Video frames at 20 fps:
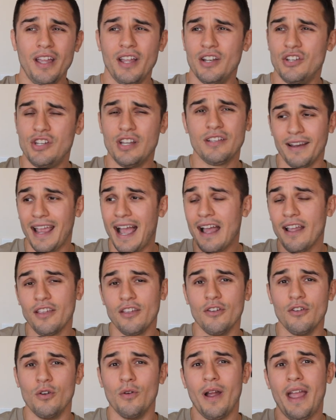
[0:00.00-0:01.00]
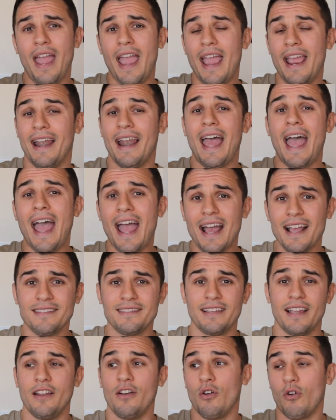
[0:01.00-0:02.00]
just got you an
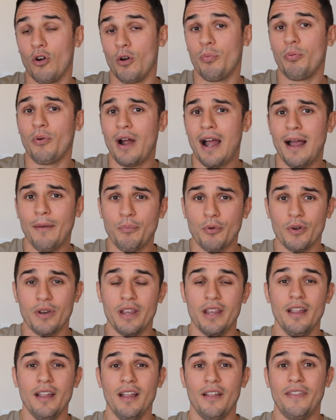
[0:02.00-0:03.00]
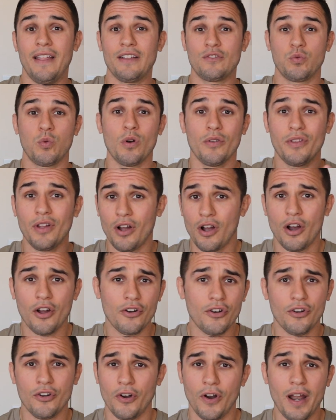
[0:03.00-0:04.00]
asset or a property that's worth
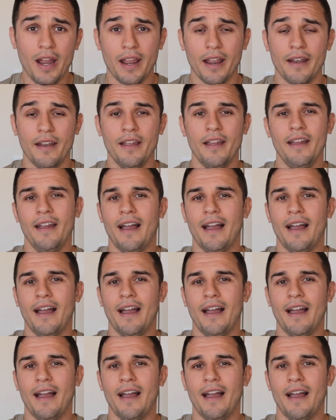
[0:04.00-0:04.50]
100 grand.